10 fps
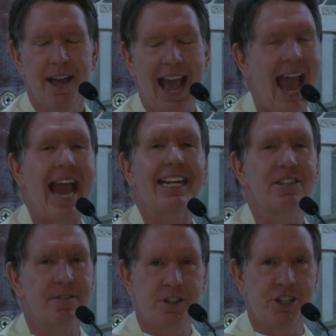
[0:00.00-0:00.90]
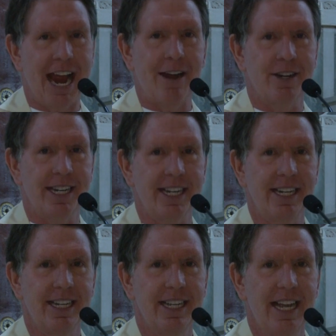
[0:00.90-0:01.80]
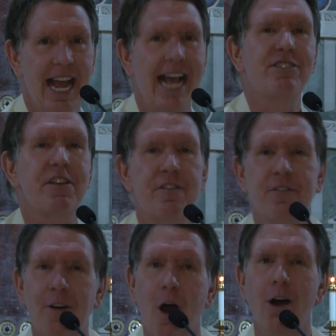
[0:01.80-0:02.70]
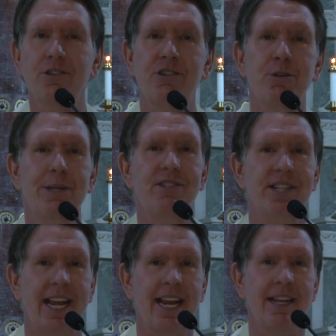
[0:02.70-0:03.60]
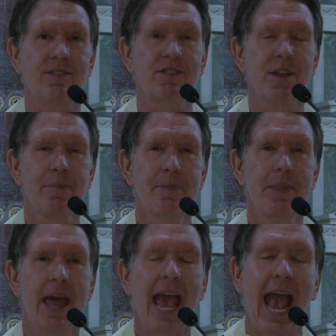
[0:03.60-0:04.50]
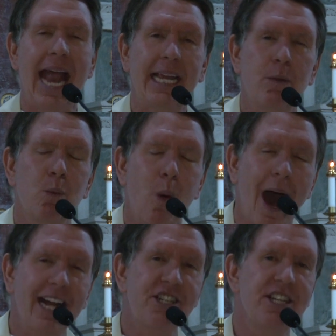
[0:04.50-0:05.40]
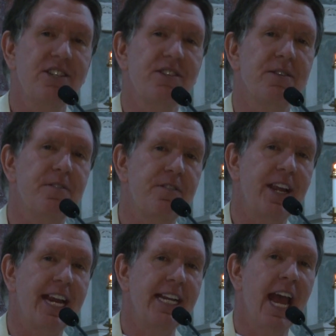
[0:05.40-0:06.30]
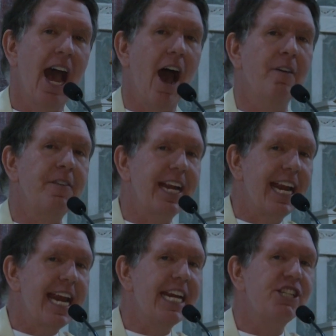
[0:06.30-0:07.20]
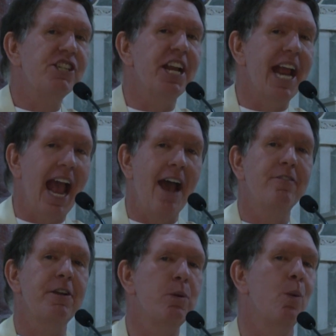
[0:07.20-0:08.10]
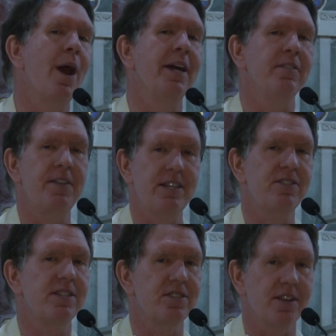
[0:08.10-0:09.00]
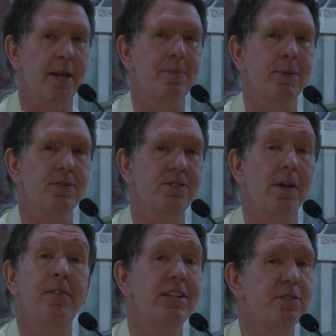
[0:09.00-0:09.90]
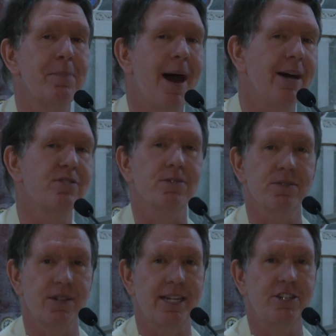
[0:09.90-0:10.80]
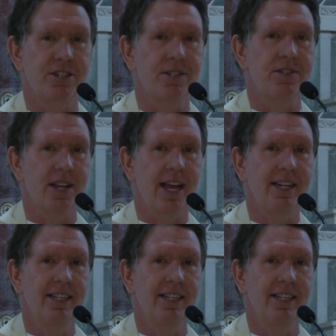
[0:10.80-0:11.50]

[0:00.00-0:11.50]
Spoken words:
act of charity, as he falls to his knees and he washes the feet of each and every one of his disciples, of his apostles, I should say.